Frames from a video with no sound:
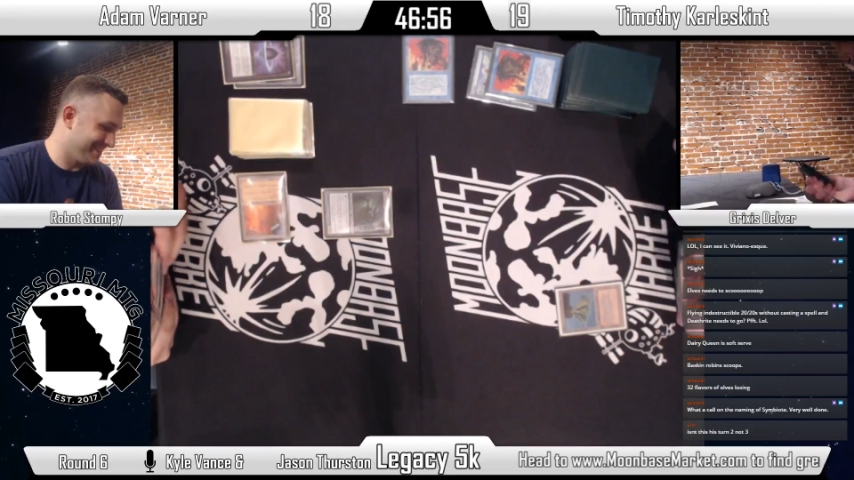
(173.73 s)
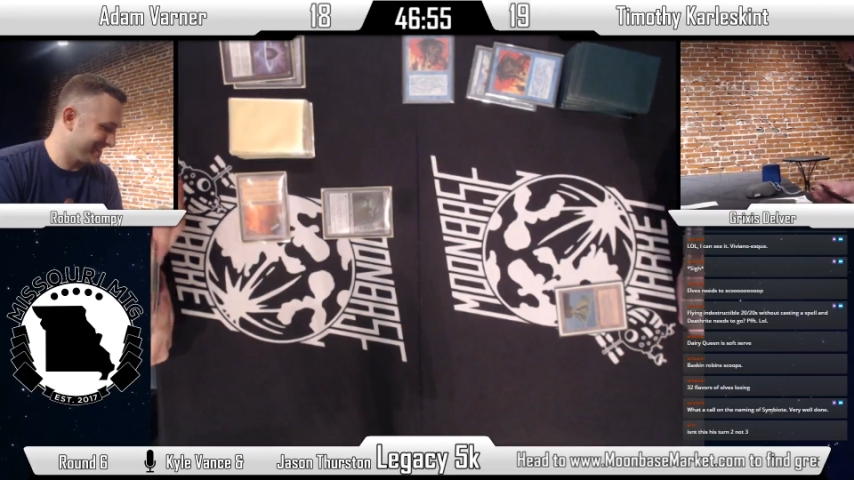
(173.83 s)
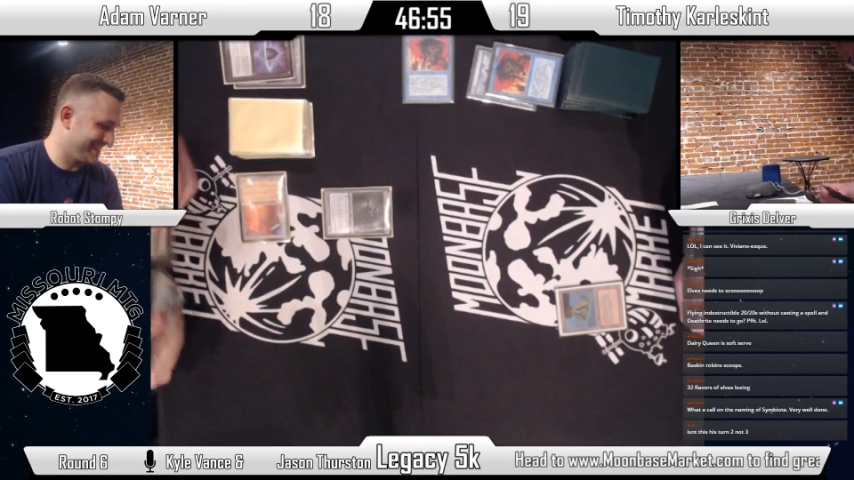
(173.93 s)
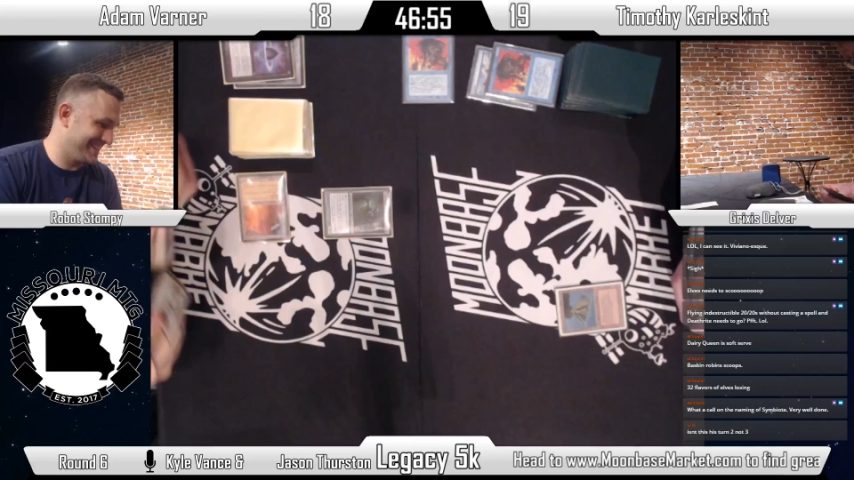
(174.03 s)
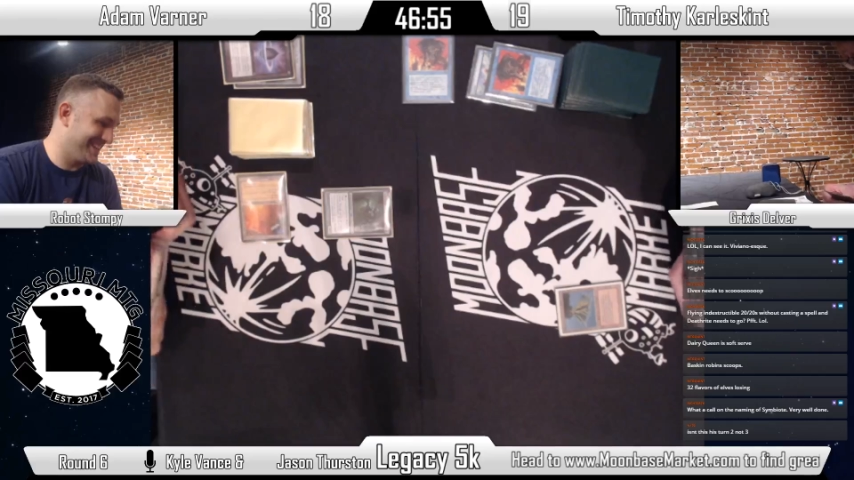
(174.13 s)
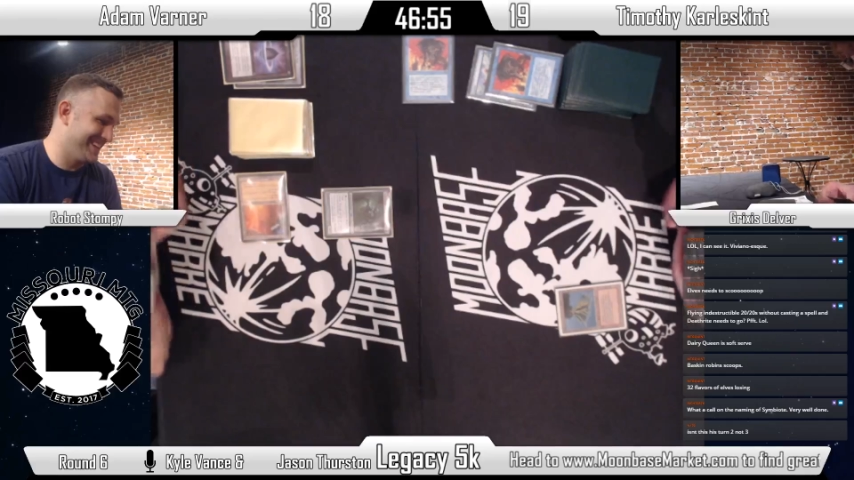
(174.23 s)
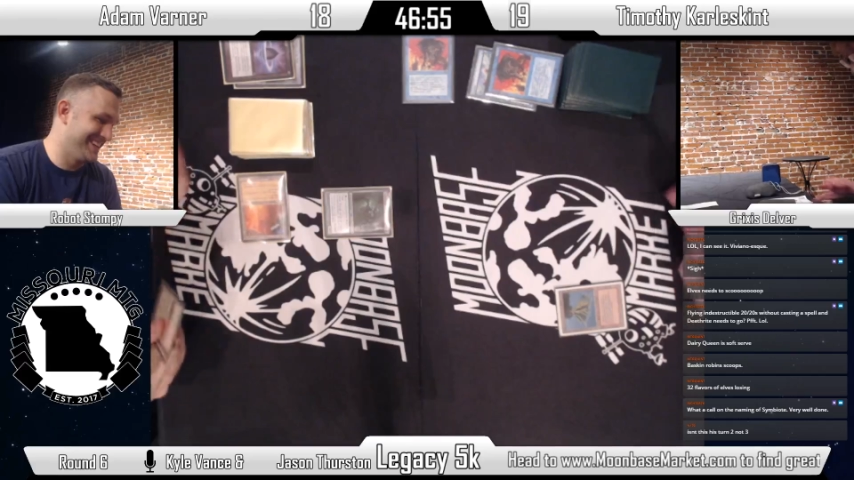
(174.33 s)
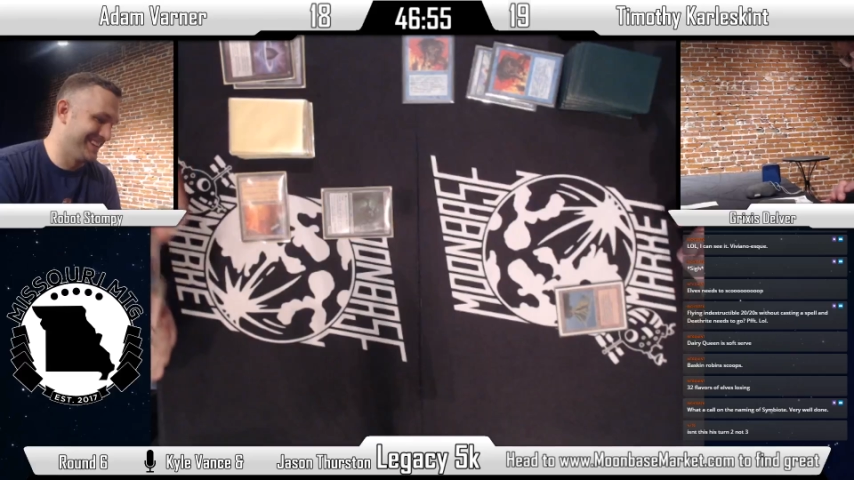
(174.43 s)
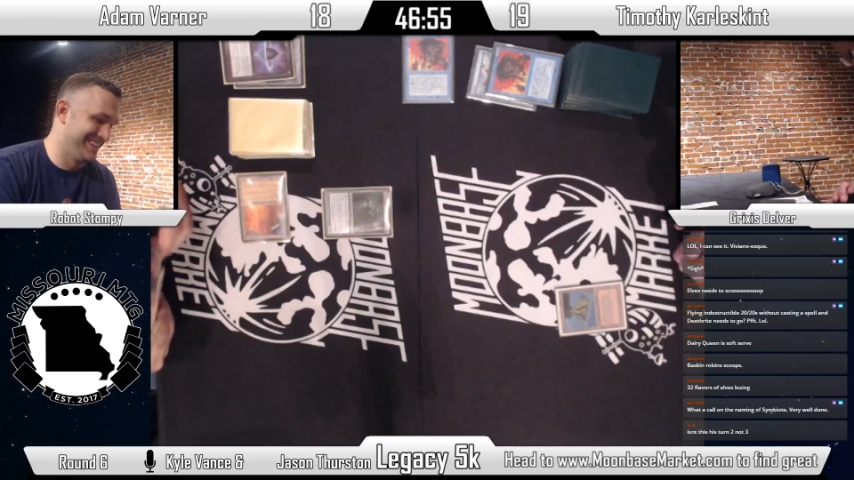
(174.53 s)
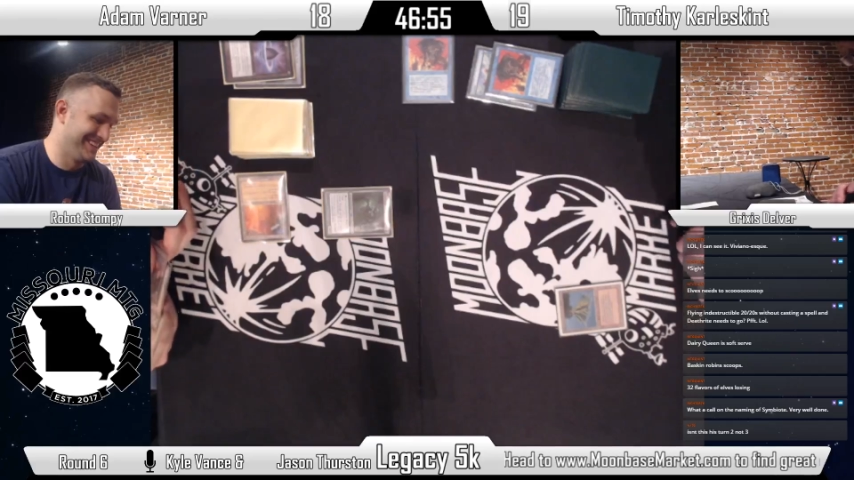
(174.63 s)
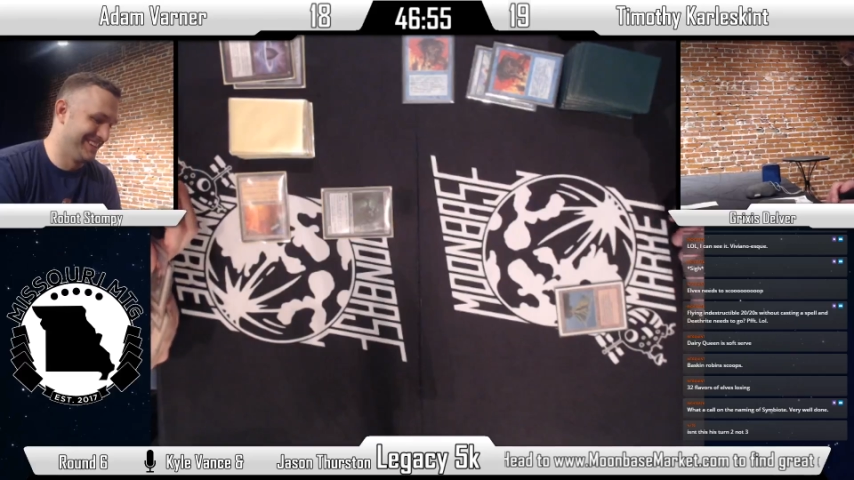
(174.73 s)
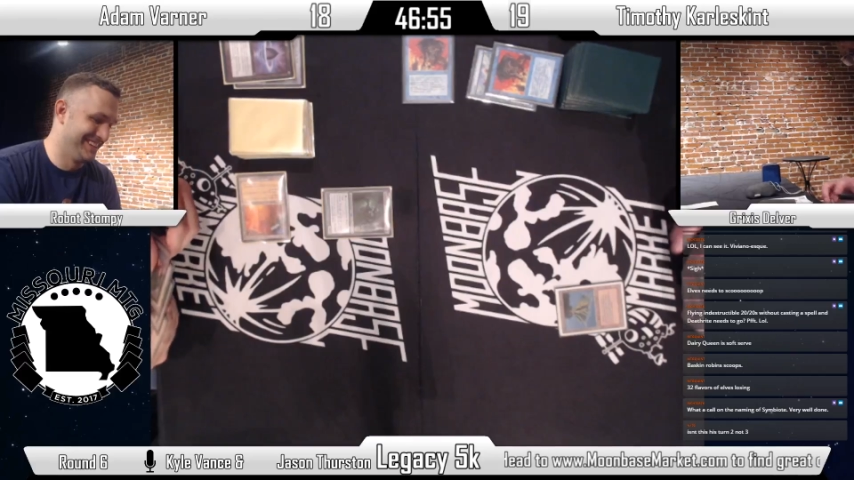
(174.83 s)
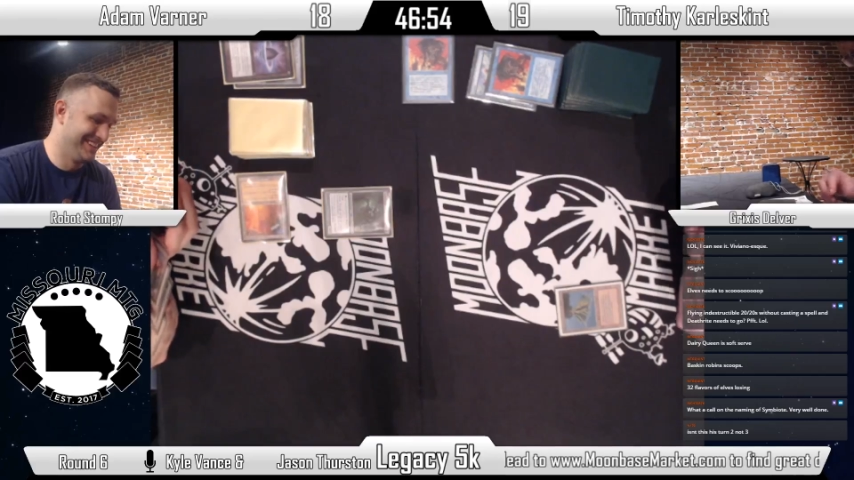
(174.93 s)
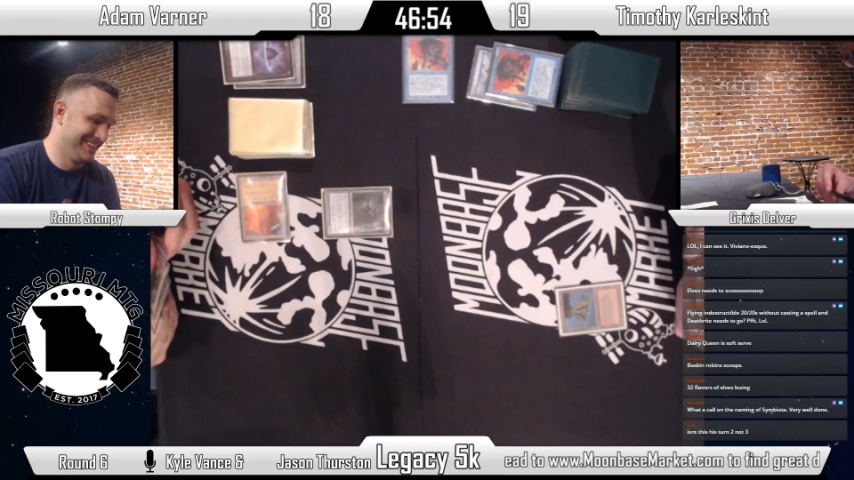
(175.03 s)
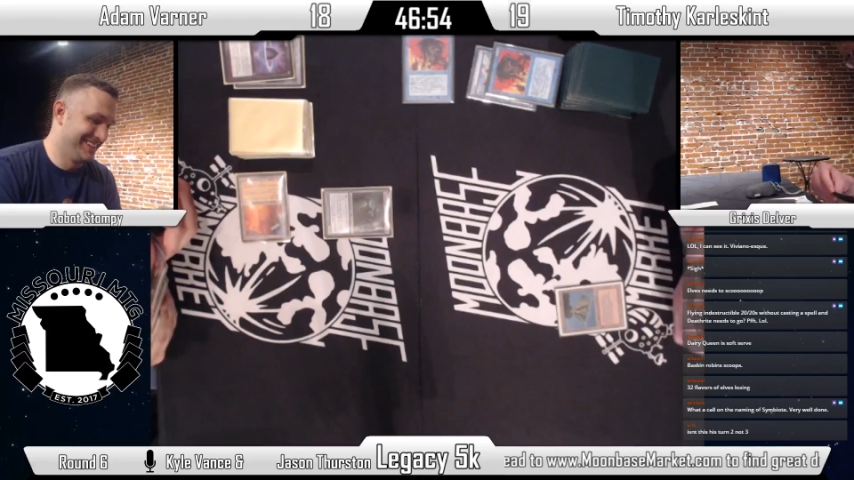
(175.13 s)
Right now, Tim is
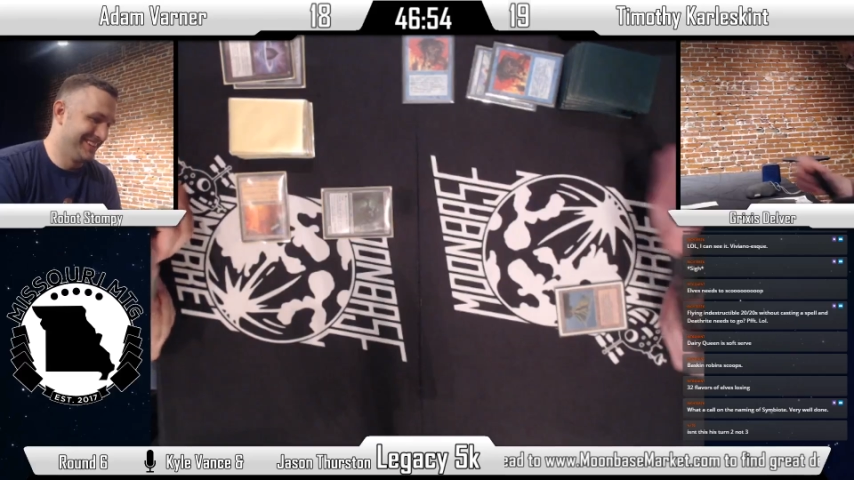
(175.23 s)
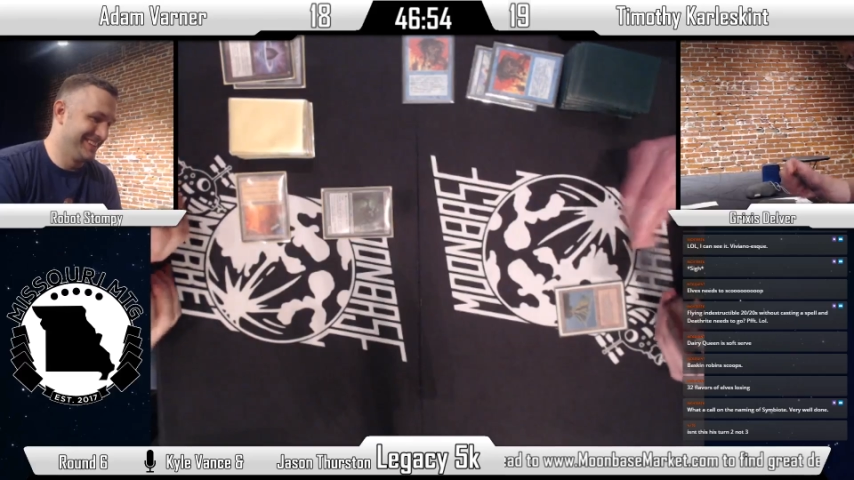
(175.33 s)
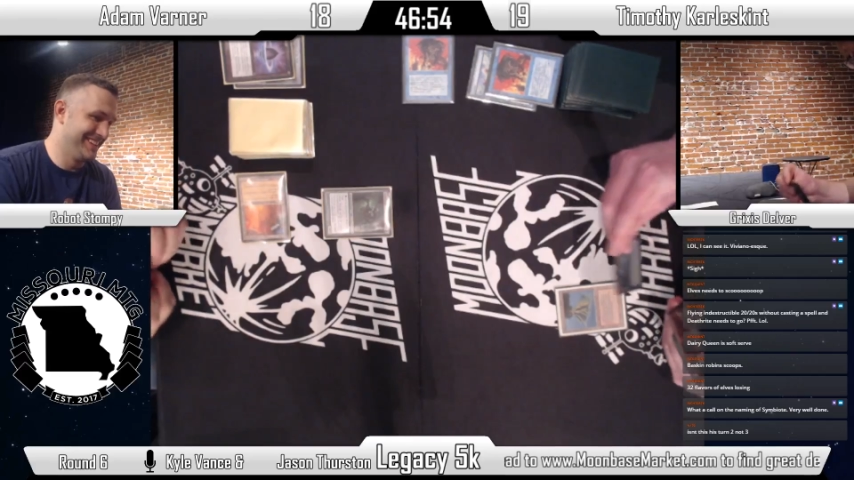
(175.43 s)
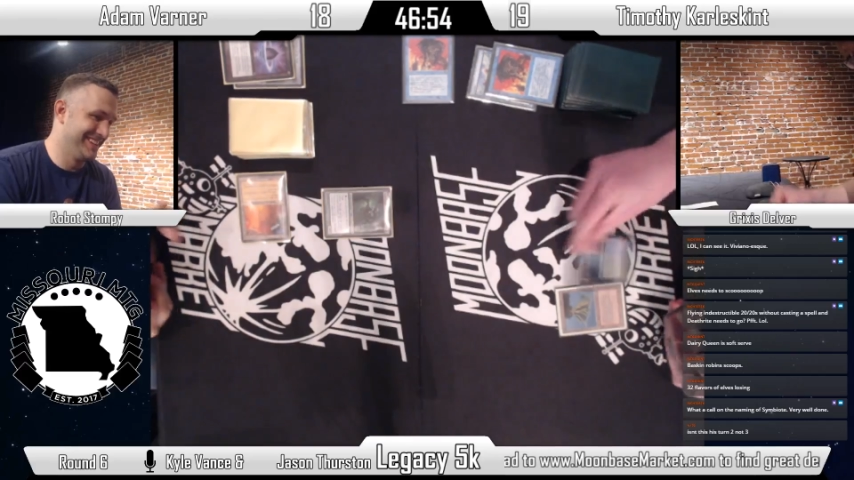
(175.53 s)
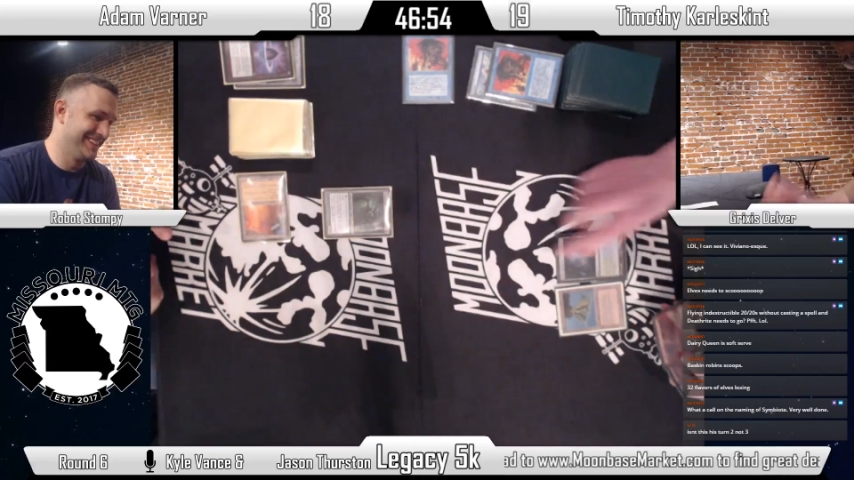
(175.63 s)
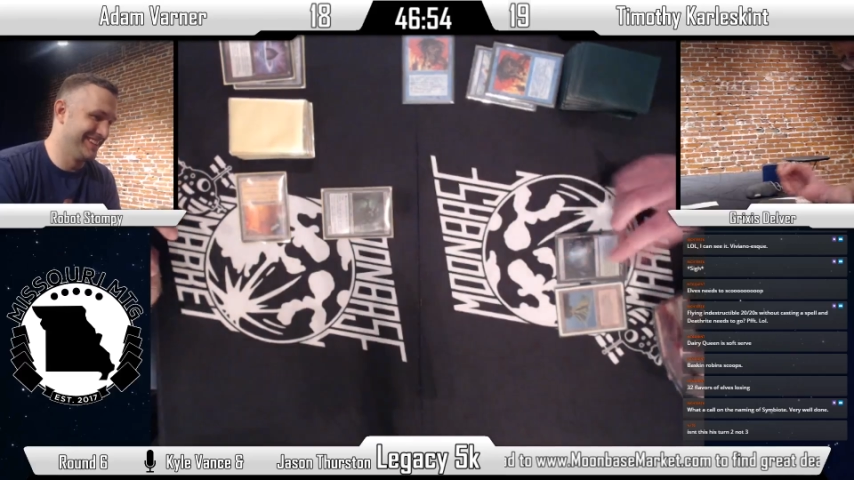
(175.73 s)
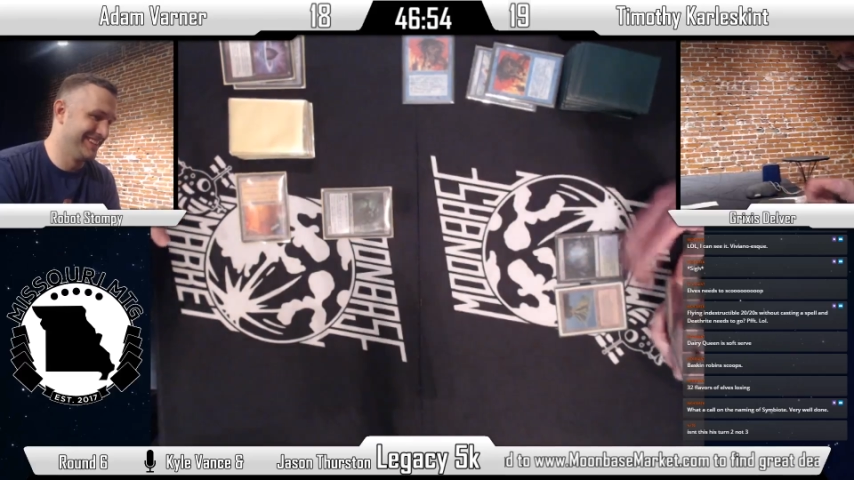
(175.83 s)
winning.